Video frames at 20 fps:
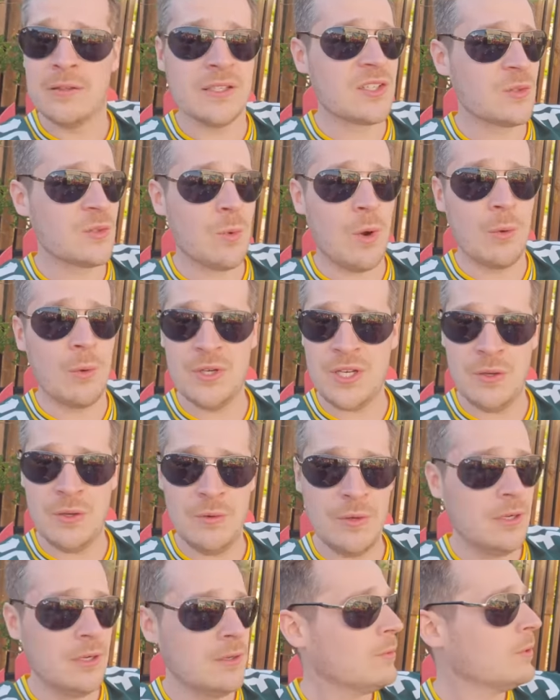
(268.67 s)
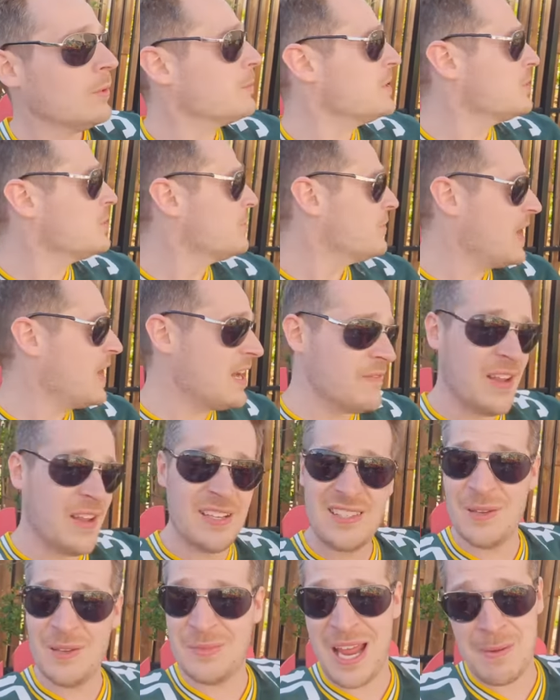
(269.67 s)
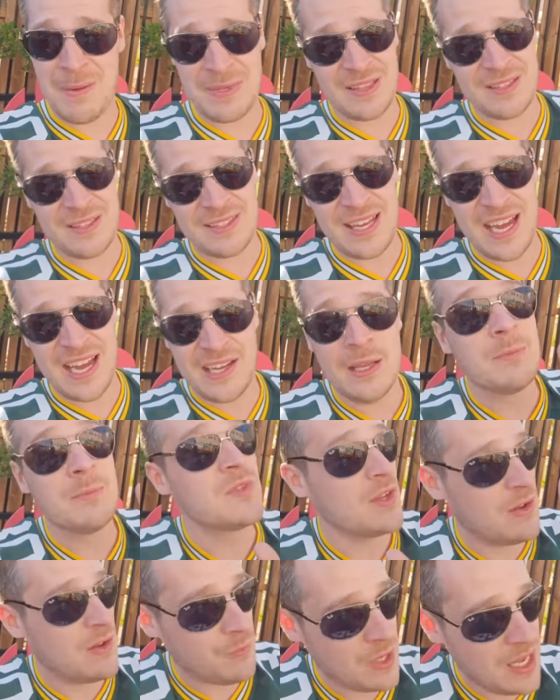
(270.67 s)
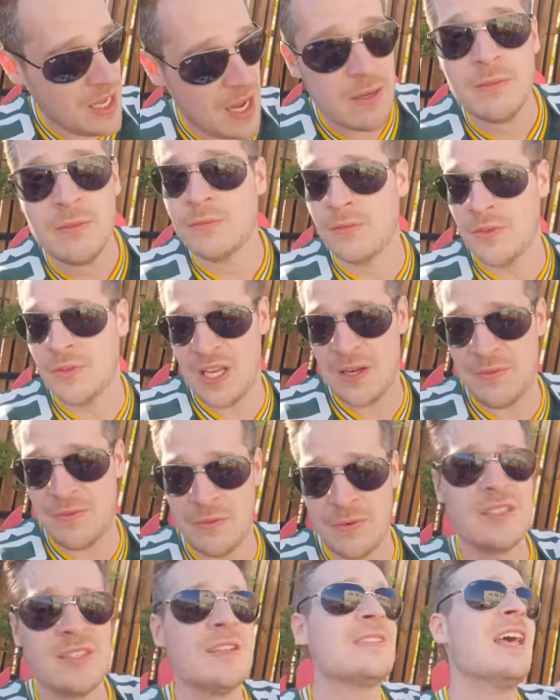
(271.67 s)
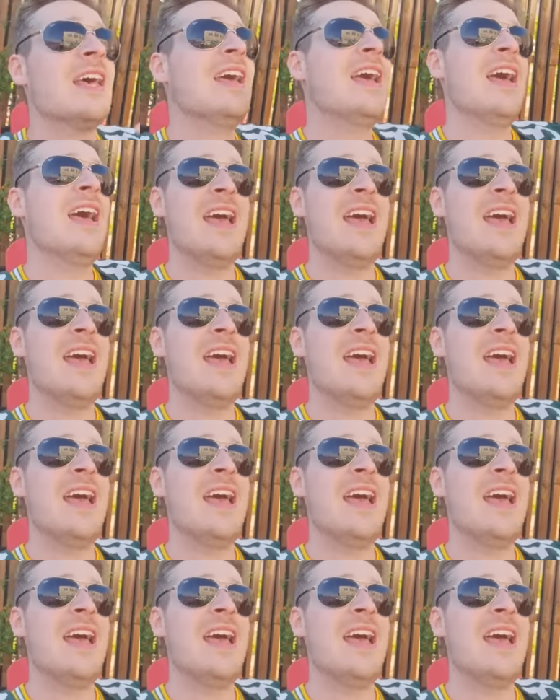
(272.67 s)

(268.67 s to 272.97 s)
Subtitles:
This is what we're doing. We're going to be doing fan events sometimes at the stadiums, if we can, for safety reasons.